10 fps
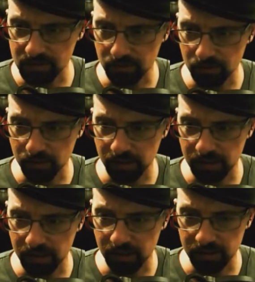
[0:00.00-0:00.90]
real quick,
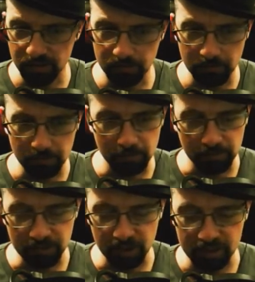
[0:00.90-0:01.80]
and I'm doing
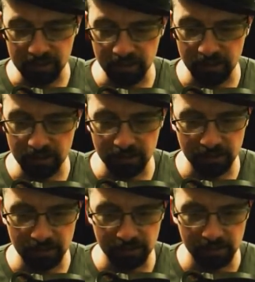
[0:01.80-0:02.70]
chest again. Yeah,
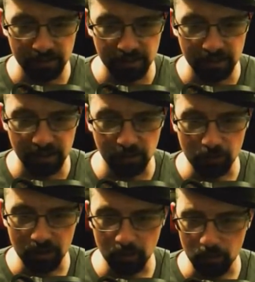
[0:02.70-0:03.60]

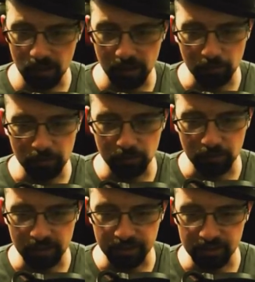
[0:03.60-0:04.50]
I really want
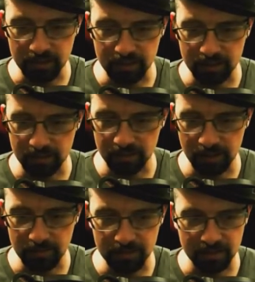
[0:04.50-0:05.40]
that chest. The
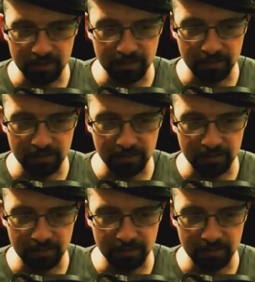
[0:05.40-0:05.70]
game's just